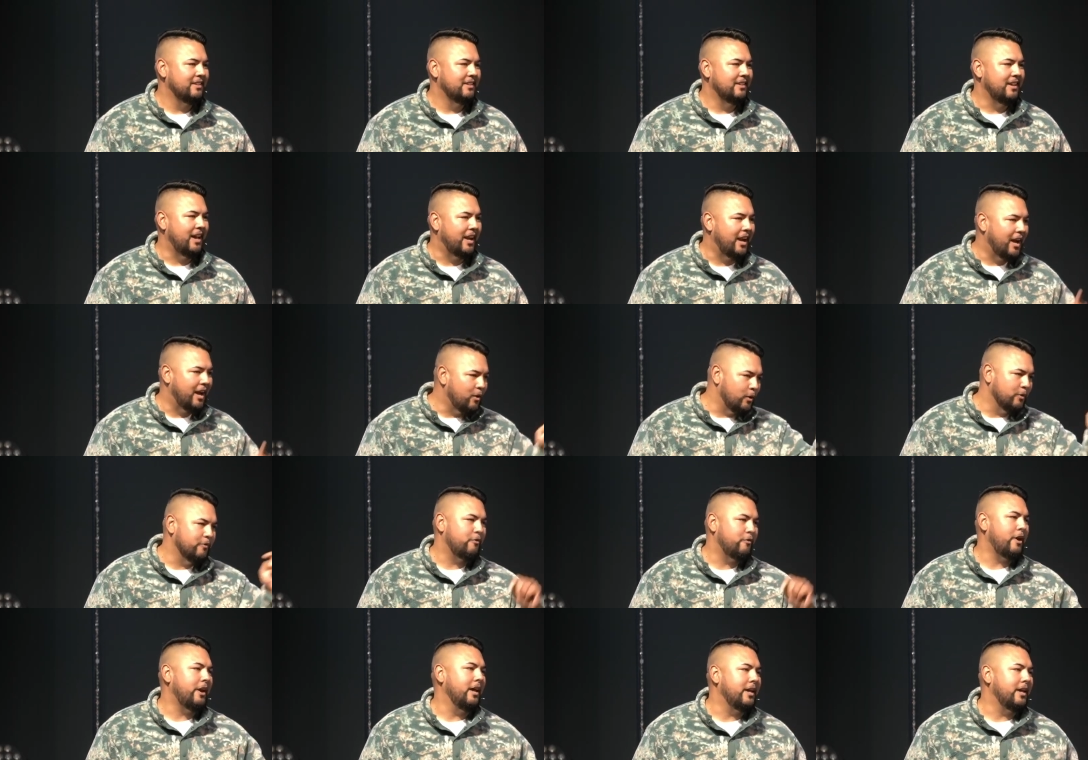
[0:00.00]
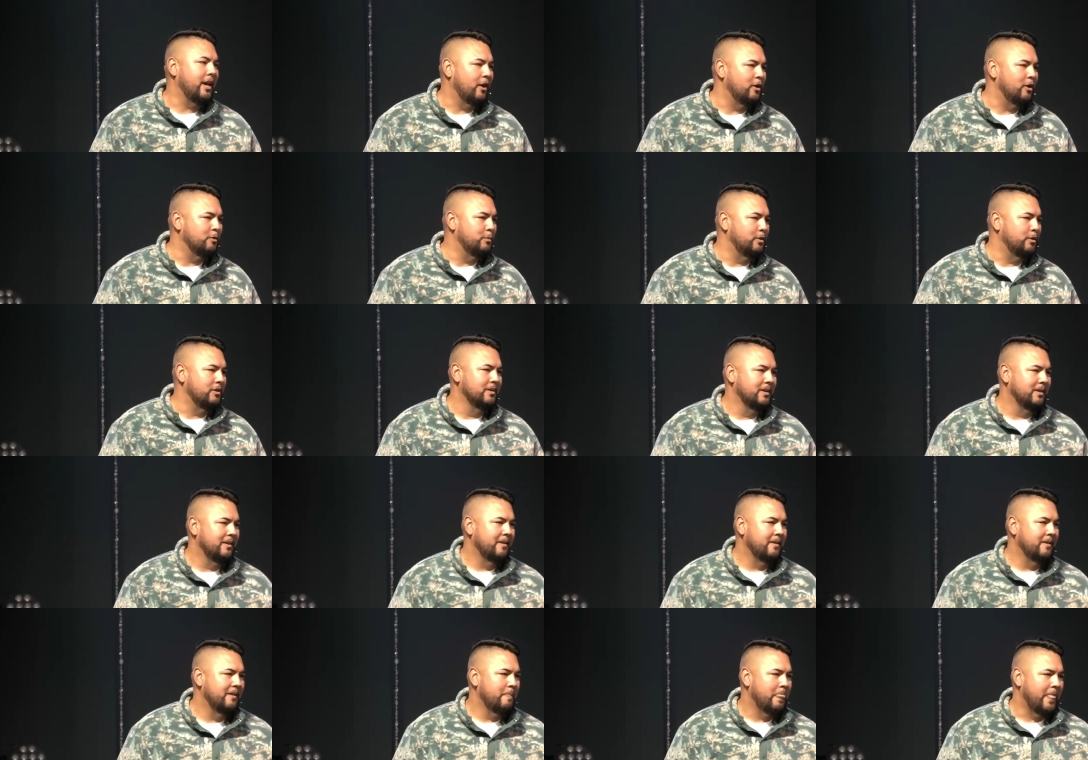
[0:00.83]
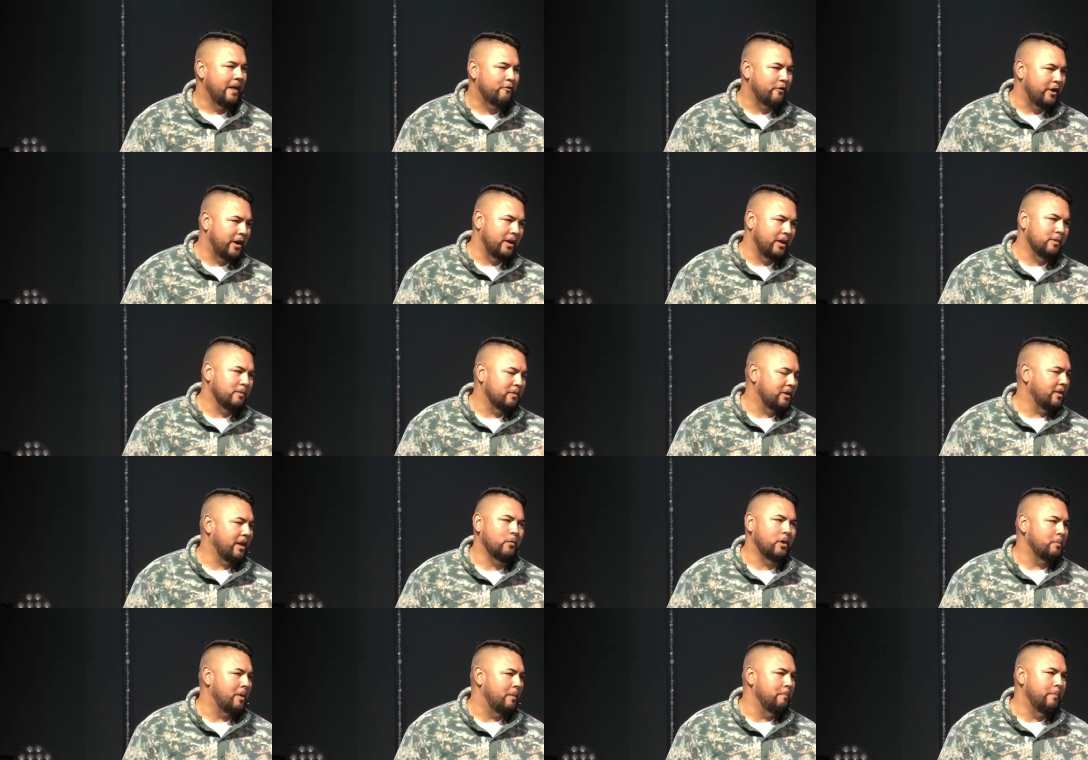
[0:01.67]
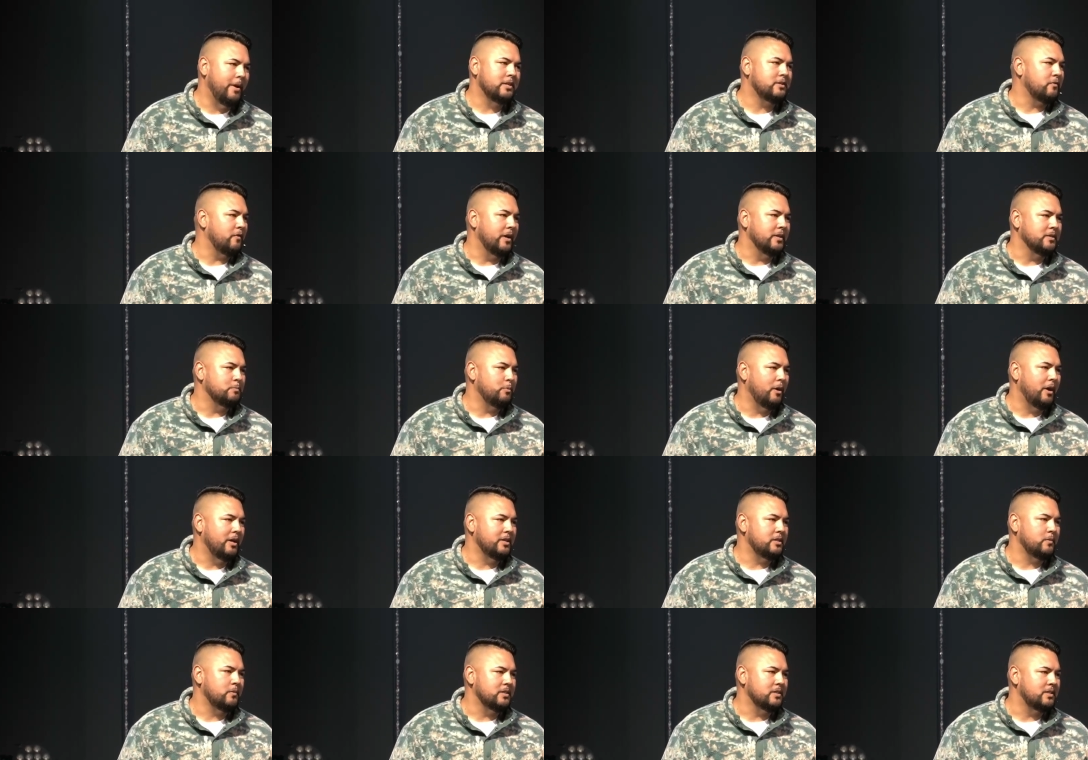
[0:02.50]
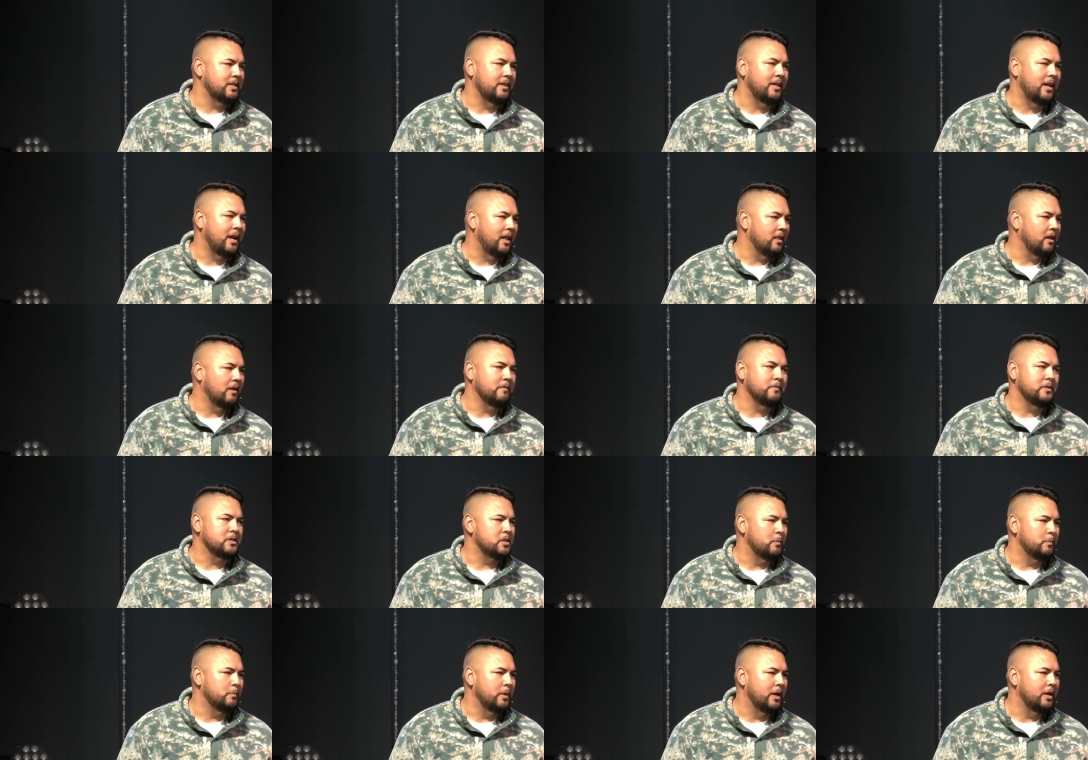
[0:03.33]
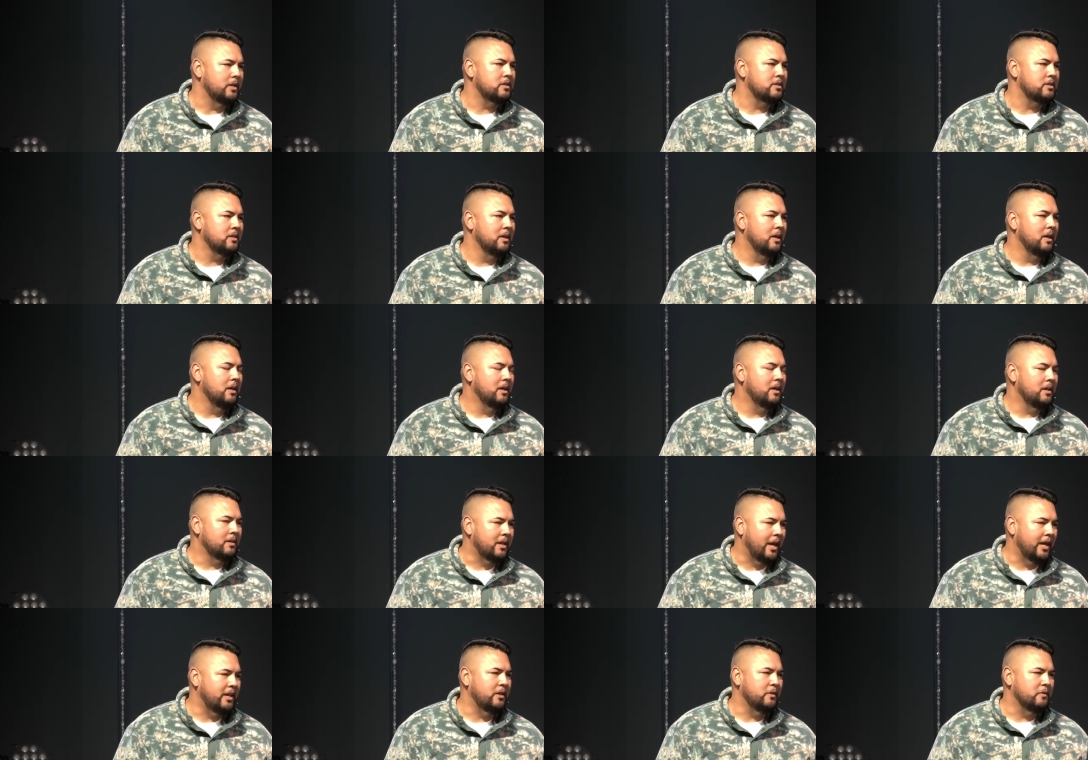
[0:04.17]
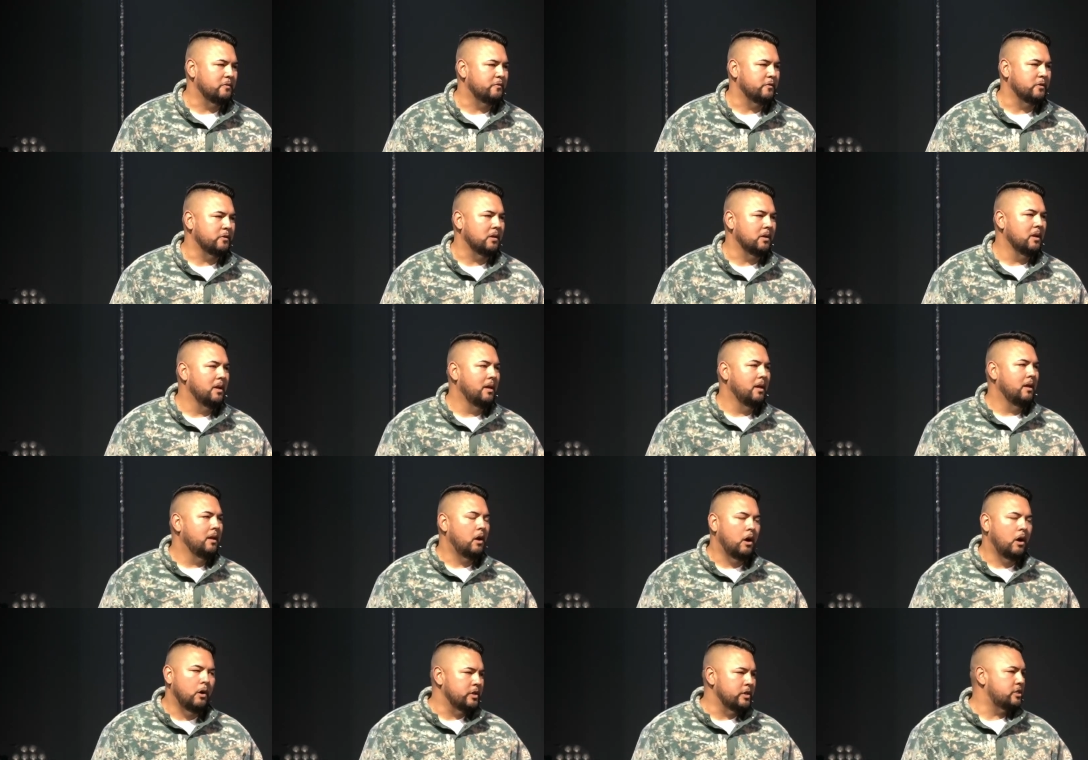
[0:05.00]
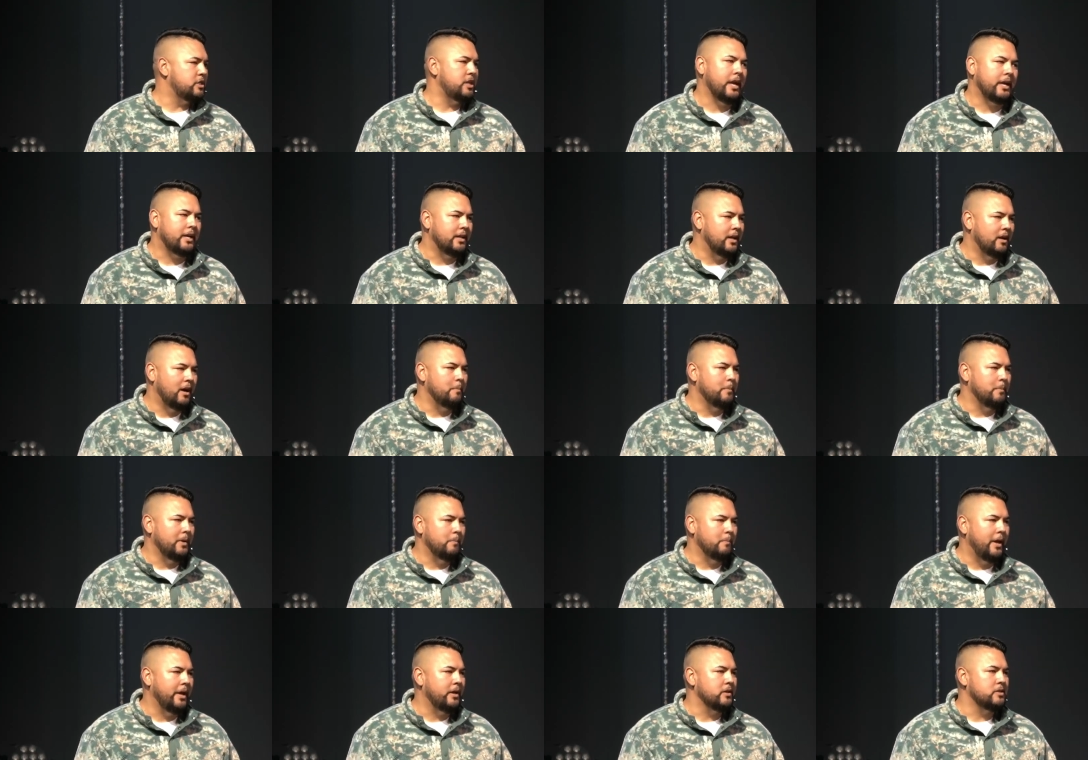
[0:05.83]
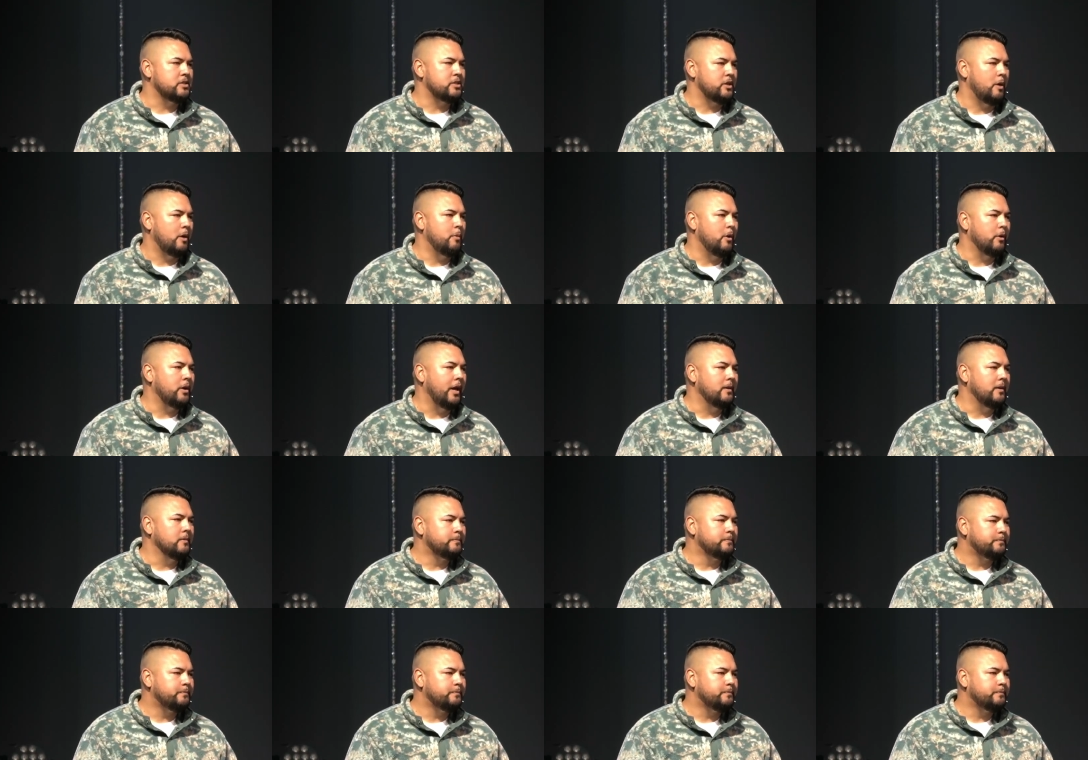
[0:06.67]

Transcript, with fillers: And I hold Freddie accountable. And Freddie, you're, you're like one of my best friends, bro. I just want to say that. I love you so much thank you for always checking in on me and making sure I'm okay.